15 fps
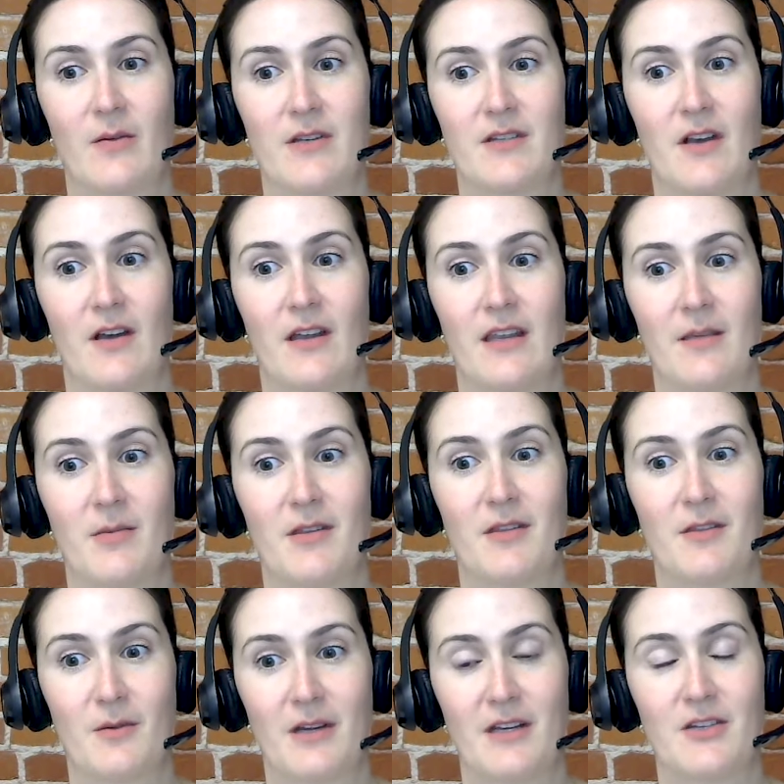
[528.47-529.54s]
We saw E B
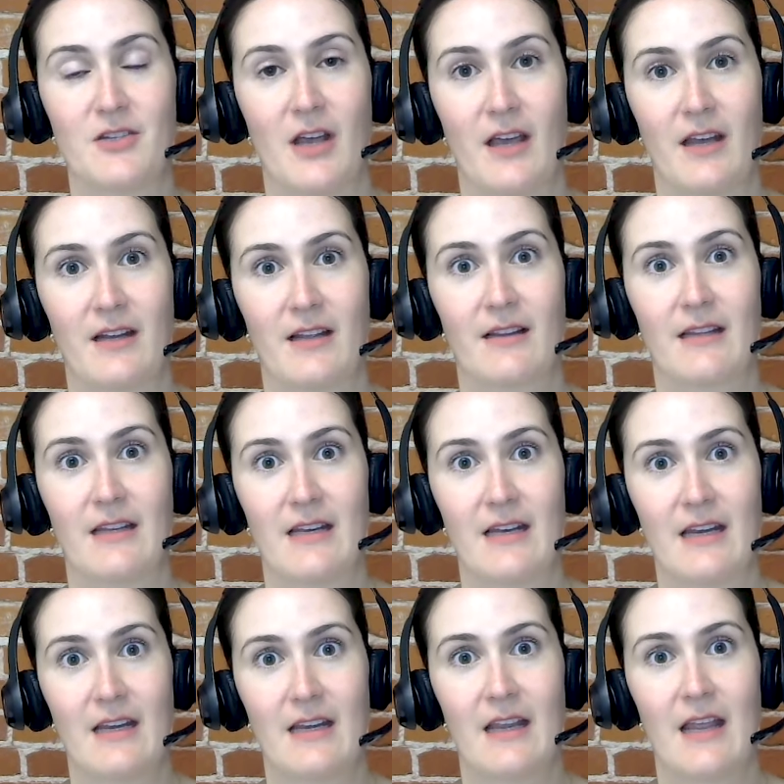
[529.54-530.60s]
three China
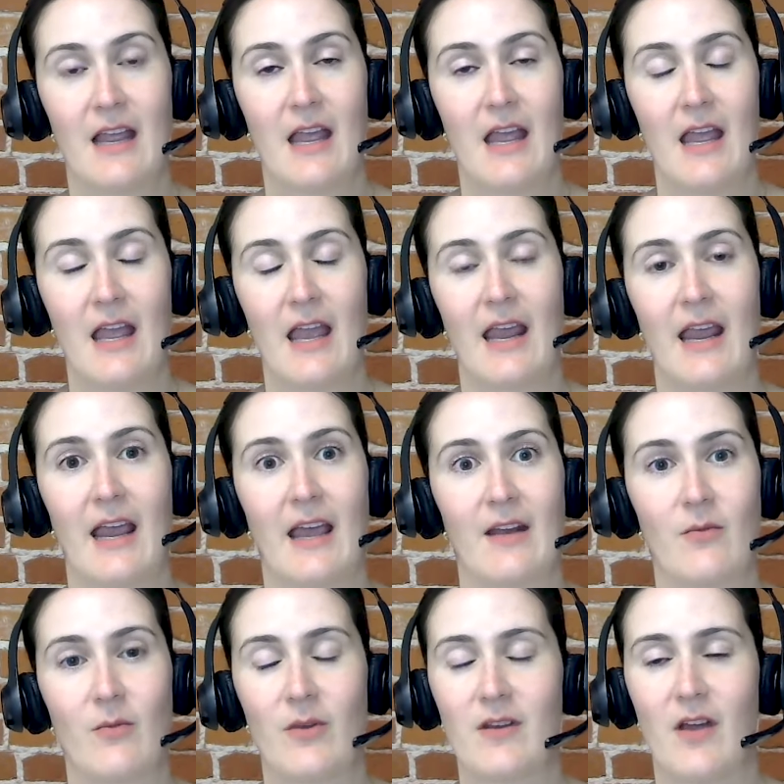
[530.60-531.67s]
leading.
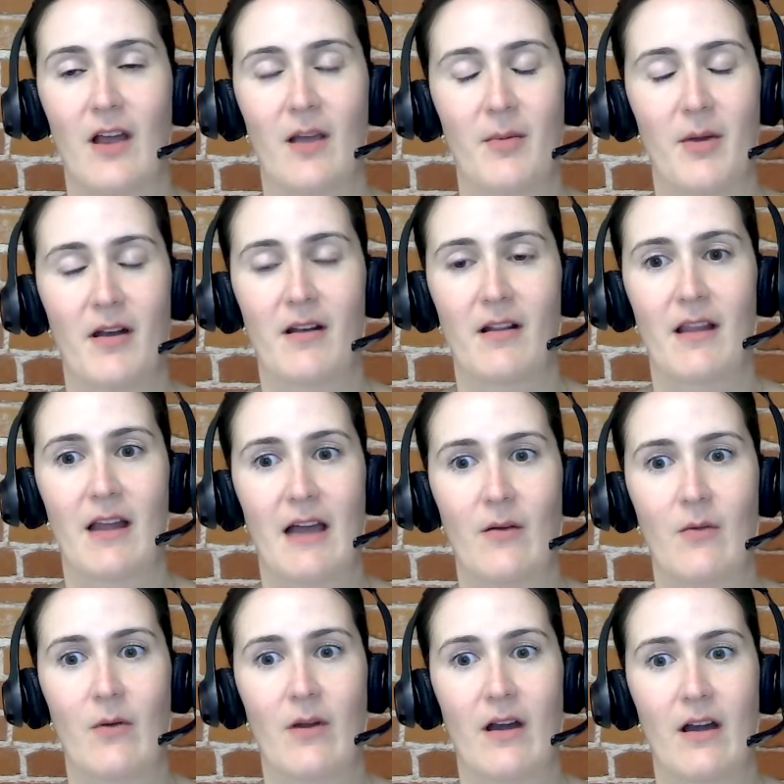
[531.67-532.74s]
And we talk about it a
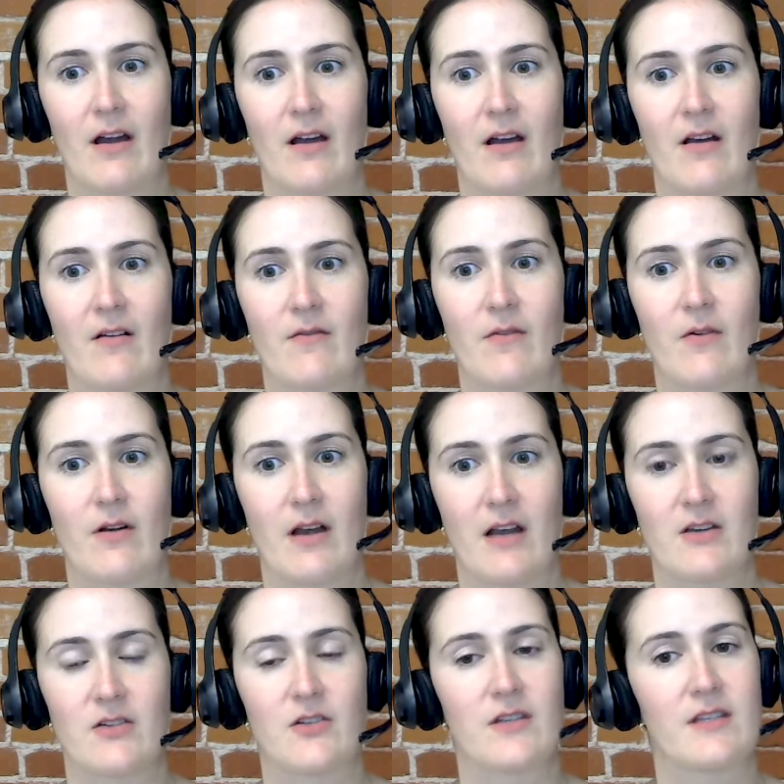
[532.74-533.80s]
lot where foreign
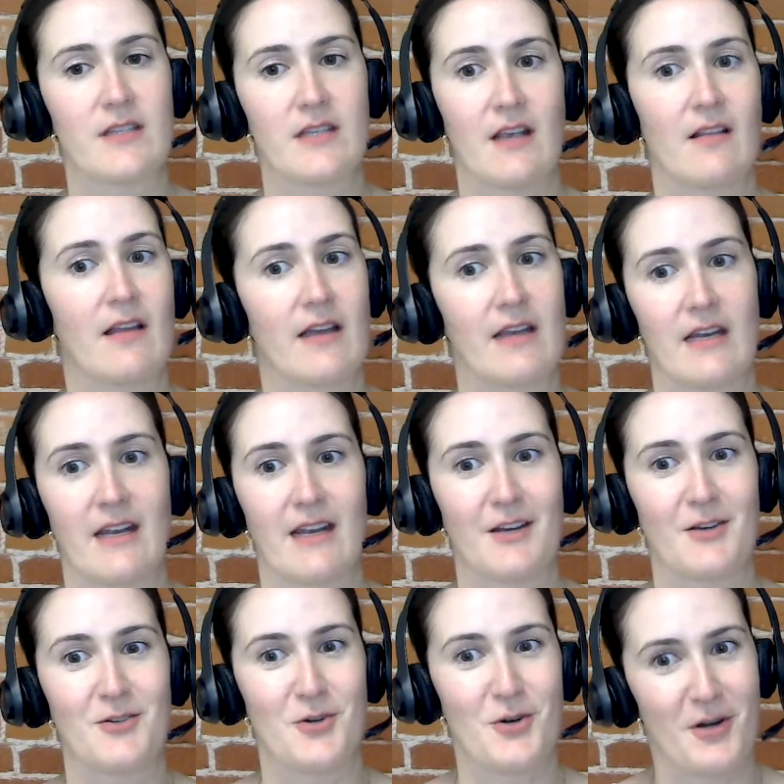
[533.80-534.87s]
nationals see a line
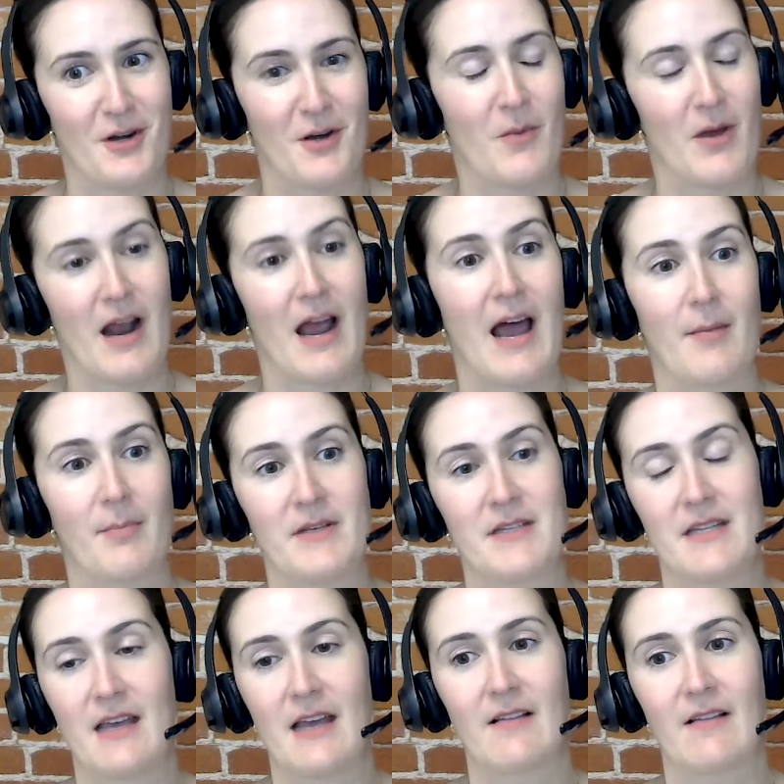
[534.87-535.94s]
getting shorter and want to hop
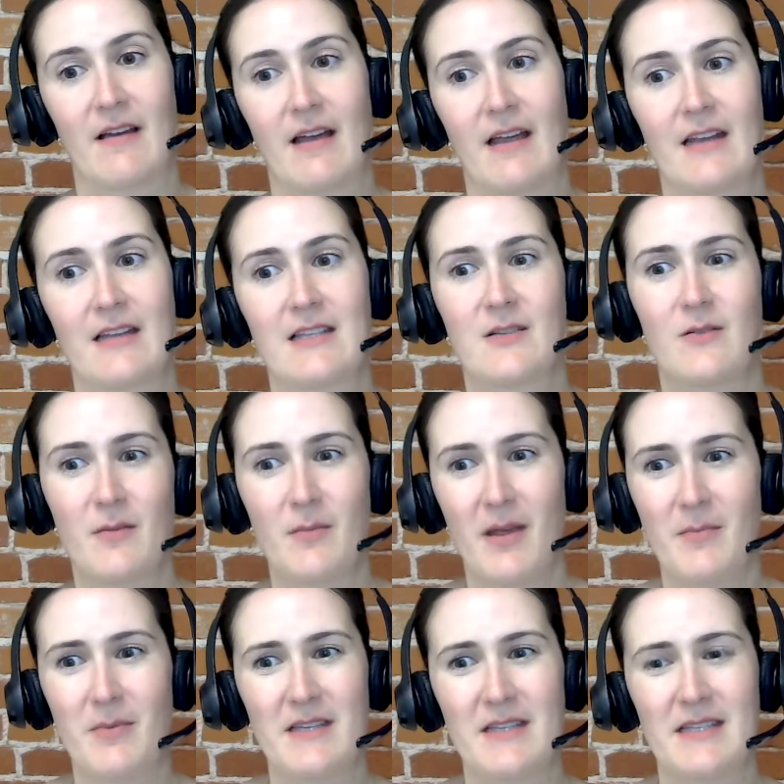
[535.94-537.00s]
into that line. So we
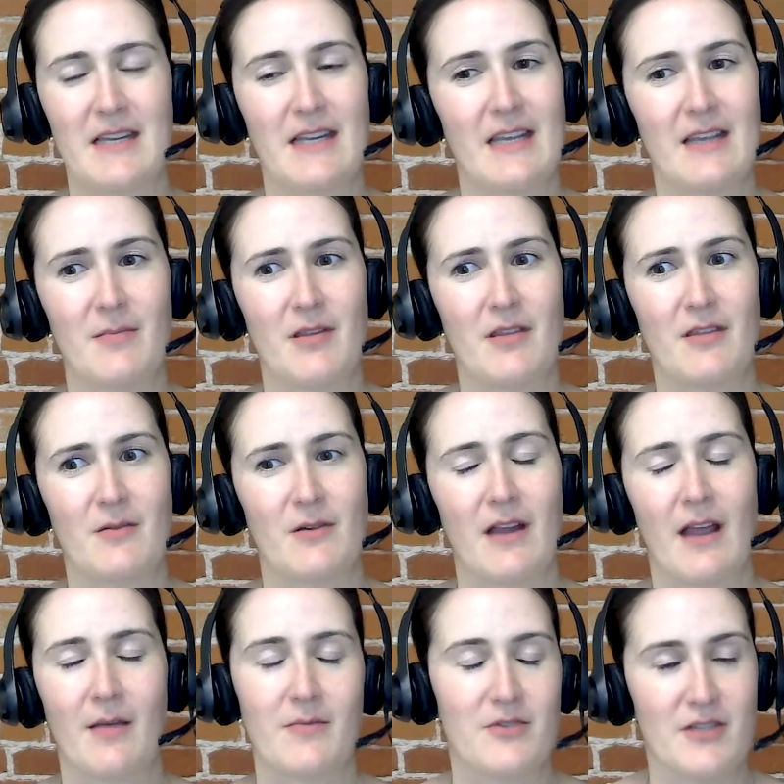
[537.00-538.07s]
might be seeing E B three,
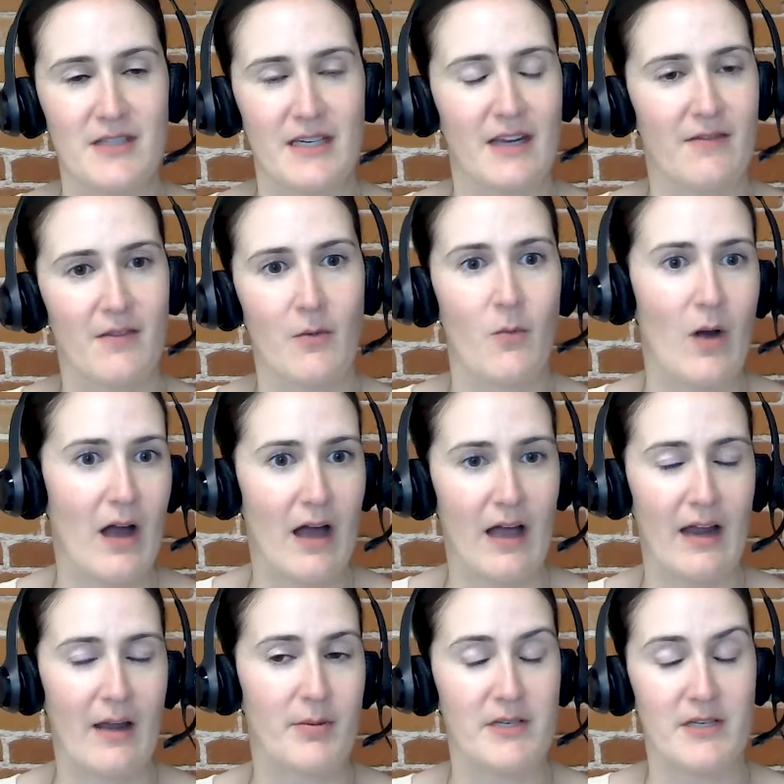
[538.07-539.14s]
uh, just to give the
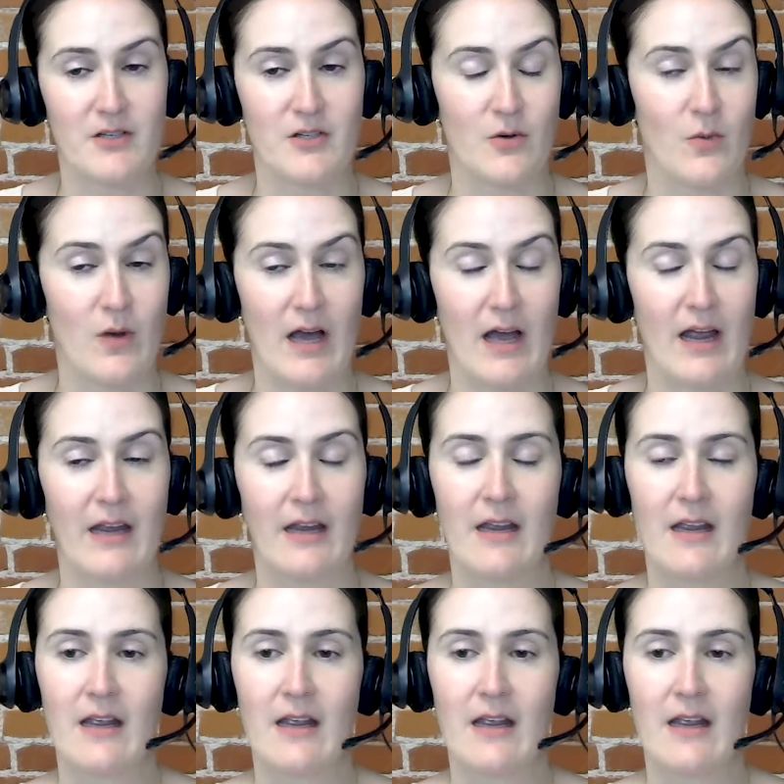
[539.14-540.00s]
why, a potential why.